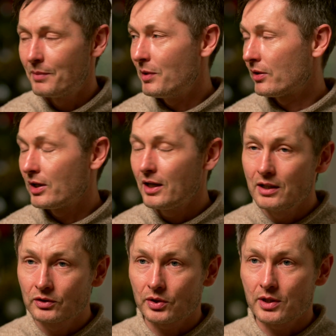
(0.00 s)
about the
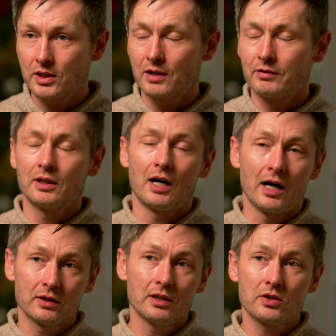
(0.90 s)
interest of an
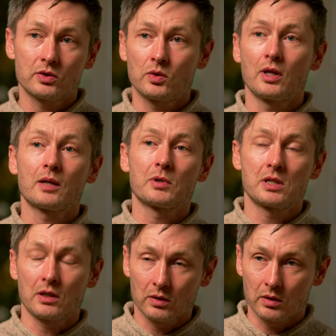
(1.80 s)
audience to that
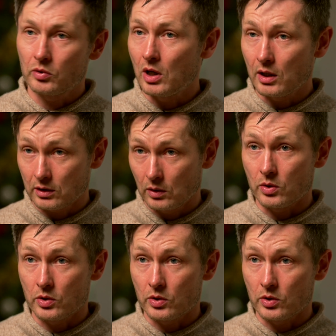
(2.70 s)
particular product or